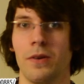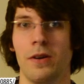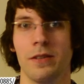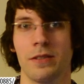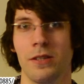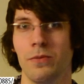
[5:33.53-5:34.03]

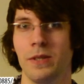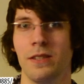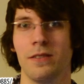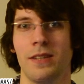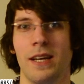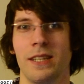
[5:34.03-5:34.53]
also with
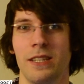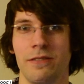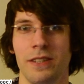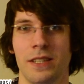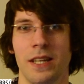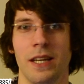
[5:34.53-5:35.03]
your
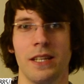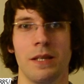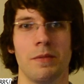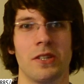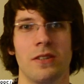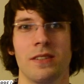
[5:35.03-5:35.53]
scientific
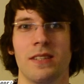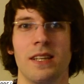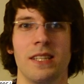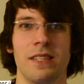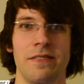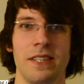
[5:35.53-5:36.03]
data, because
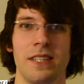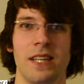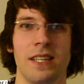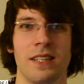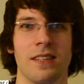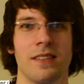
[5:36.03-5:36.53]
scientific
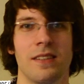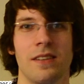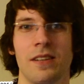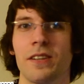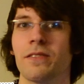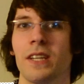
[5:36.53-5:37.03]
data is a
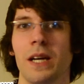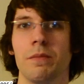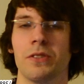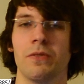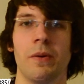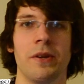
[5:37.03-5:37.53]
lot of
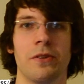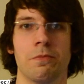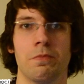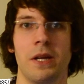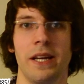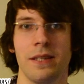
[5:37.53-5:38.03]
times very
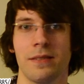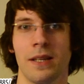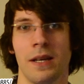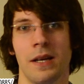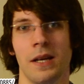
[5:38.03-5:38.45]
complex.